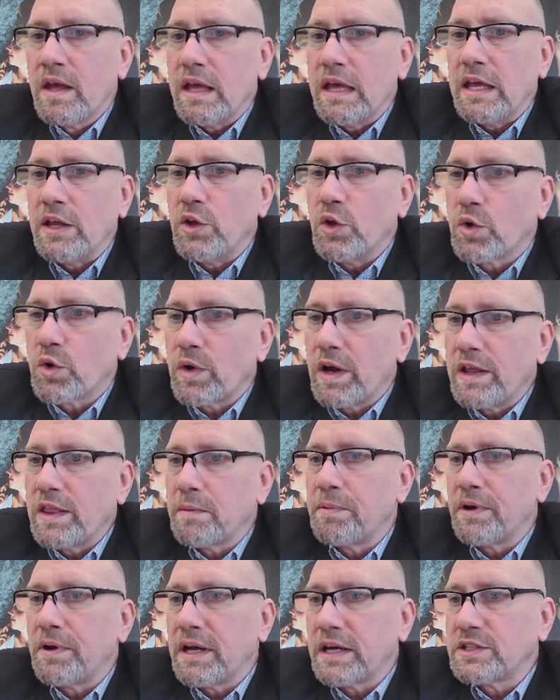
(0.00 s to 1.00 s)
In Ukraine,
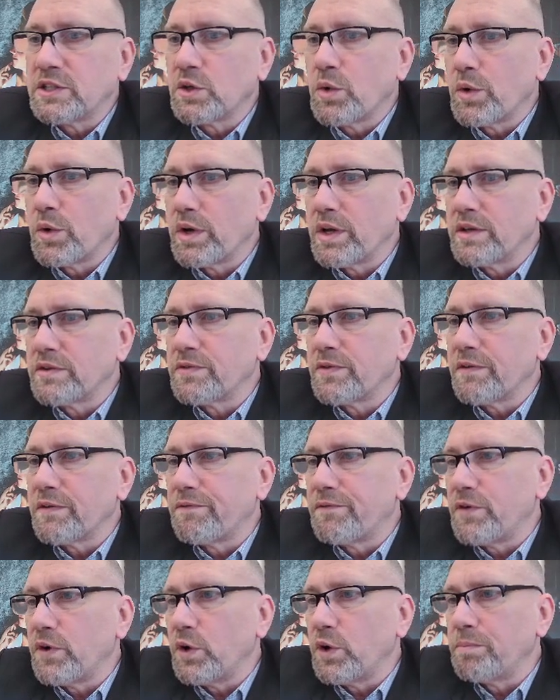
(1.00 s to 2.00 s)
the production quotas for
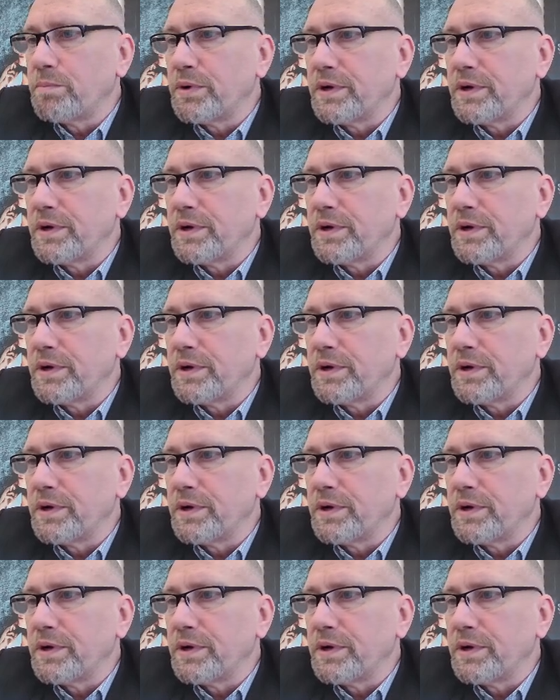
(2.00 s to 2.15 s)
food